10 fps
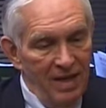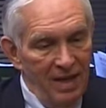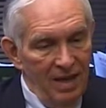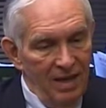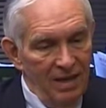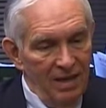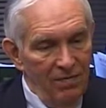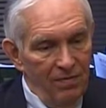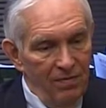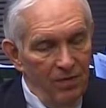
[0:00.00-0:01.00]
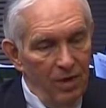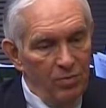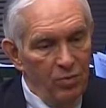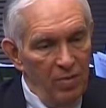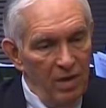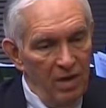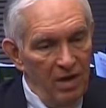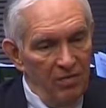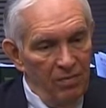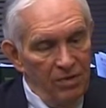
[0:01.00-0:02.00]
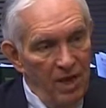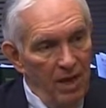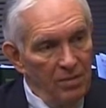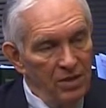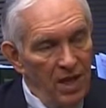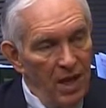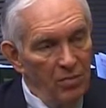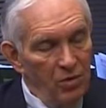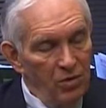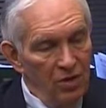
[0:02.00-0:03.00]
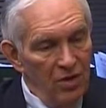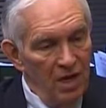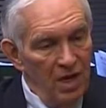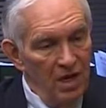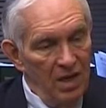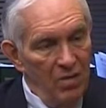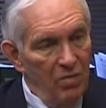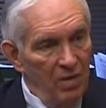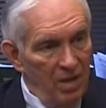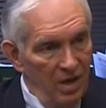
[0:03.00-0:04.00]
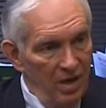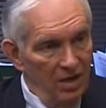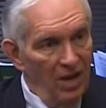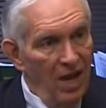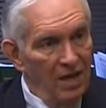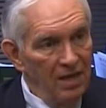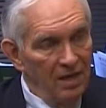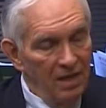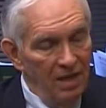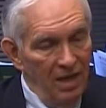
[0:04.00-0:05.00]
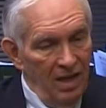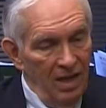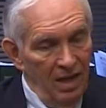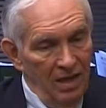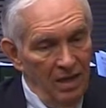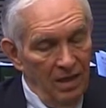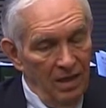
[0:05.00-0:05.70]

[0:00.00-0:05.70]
And Phillips would be there from time to time during the day, and he would be there at night. And